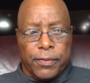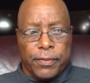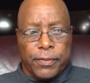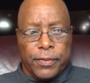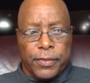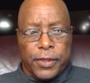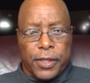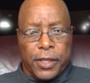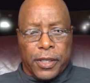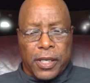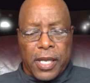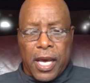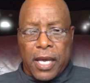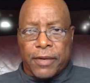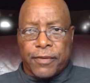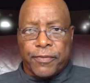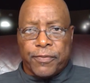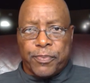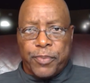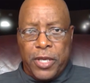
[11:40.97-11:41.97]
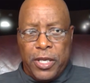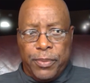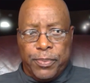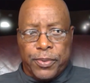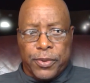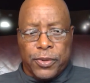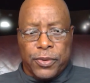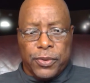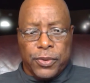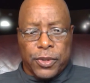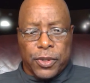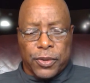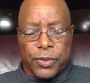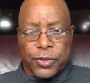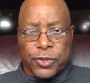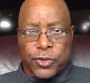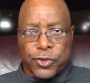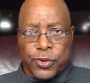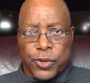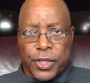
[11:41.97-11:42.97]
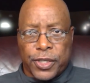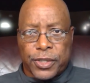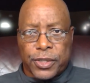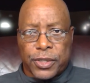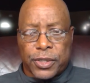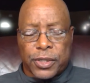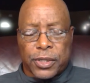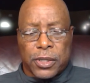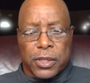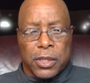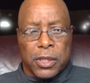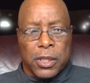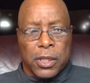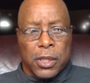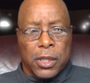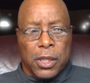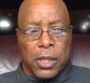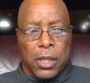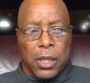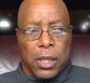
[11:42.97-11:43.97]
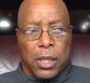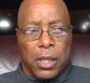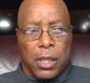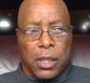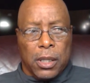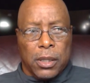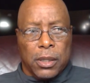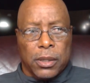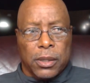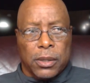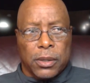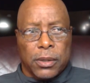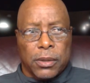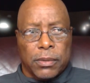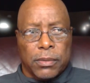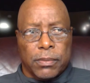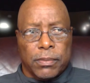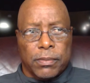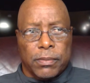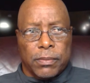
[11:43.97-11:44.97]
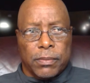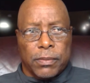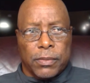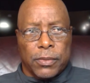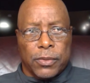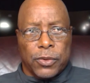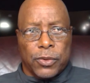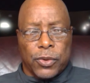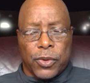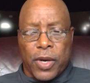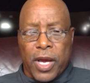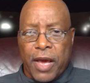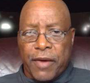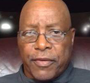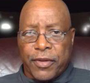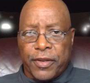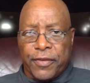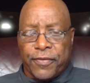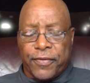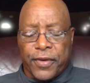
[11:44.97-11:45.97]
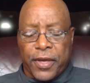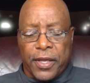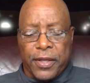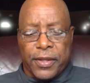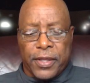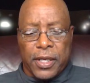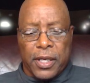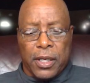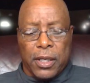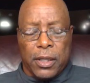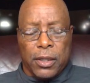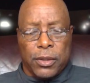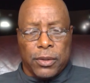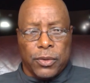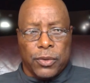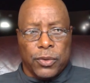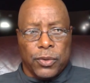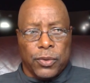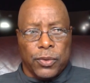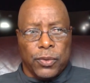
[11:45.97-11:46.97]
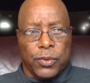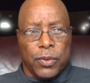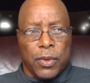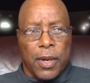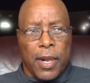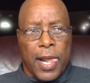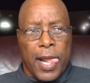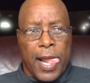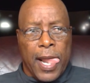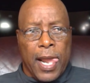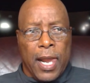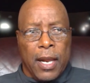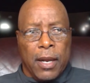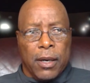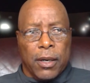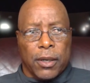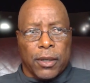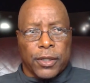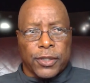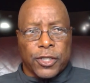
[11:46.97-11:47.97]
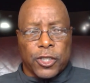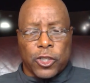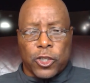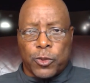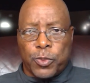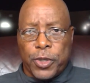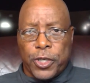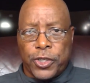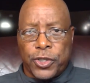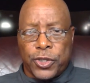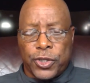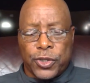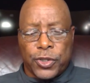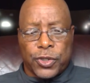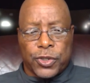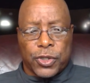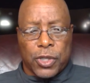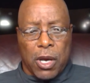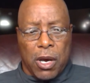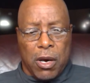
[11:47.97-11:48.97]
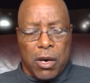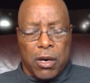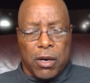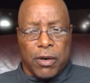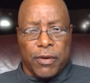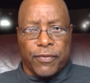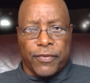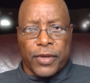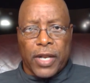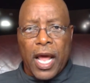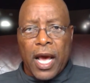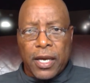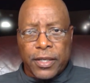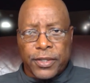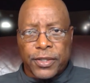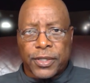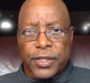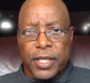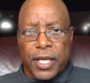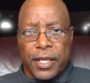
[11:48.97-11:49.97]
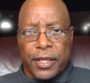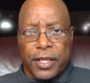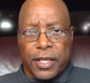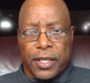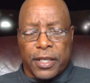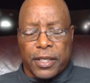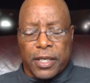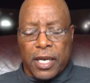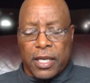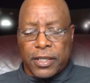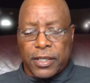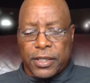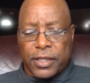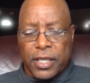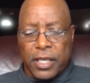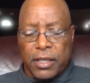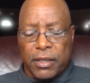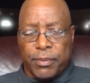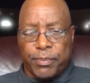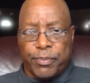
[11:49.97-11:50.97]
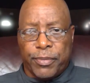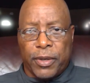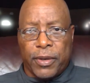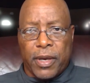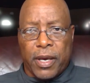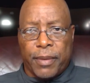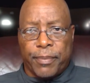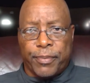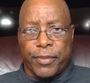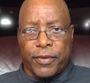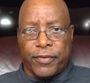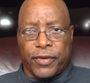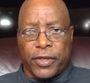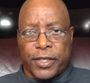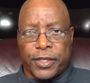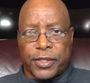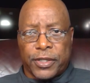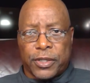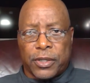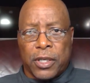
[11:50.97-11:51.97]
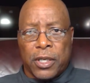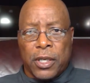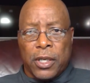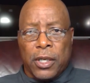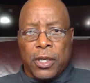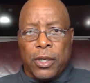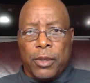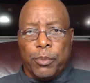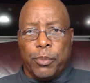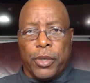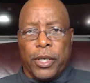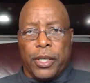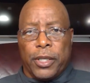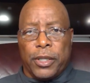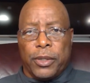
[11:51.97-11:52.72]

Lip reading: a lot of people who don't trust, who don't have any faith in, who are suspicious of, and I understand that. I understand ambivalence, but